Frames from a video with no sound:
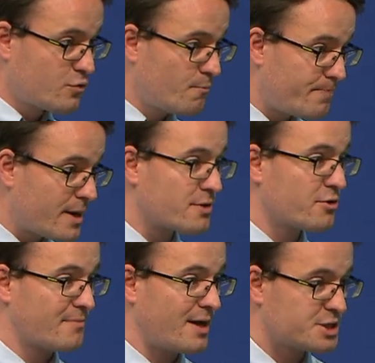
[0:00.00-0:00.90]
to pay
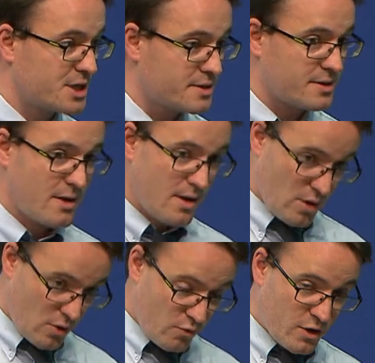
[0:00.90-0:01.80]
those margins
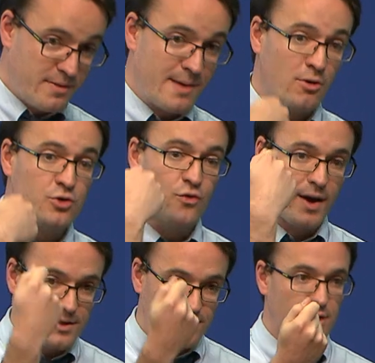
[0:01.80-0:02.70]
will be able to
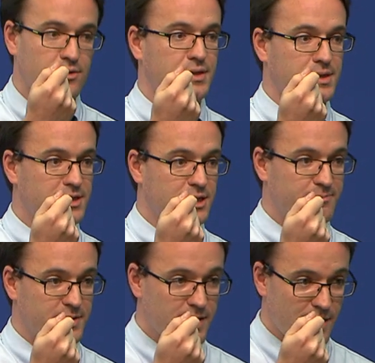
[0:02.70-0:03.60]
enter the C
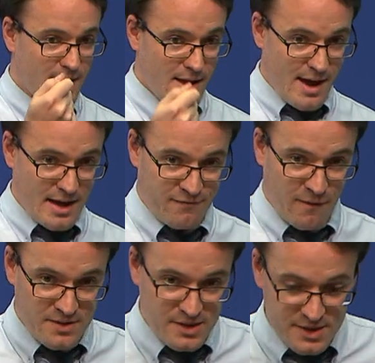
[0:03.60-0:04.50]
C P. And
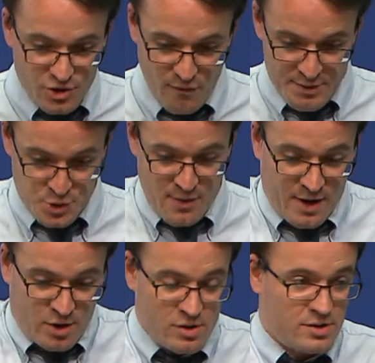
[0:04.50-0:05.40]
from this situation
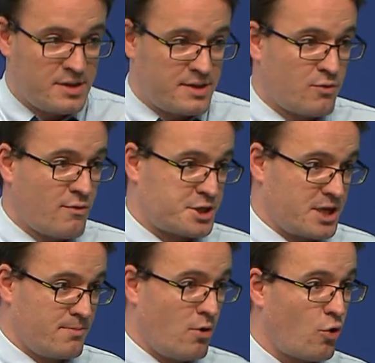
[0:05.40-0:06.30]
where I cannot distinguish
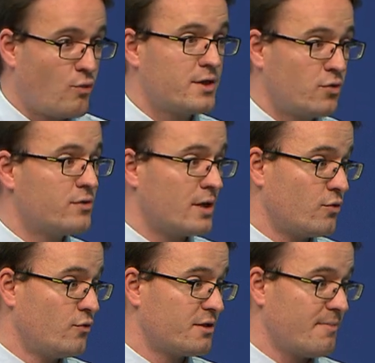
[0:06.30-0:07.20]
anymore who is good
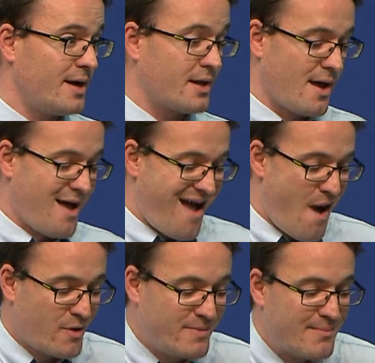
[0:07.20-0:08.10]
and who is bad,
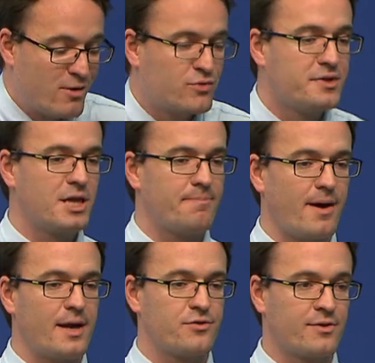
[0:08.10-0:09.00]
I will be able to
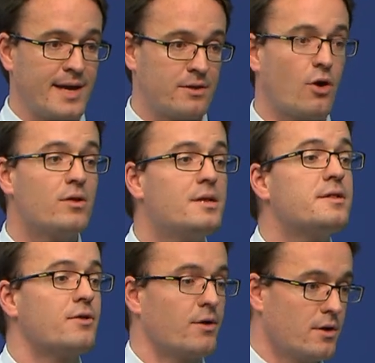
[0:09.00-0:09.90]
separate again
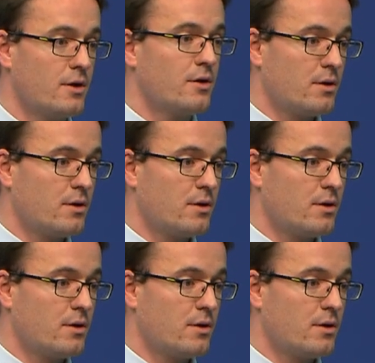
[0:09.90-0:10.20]
only the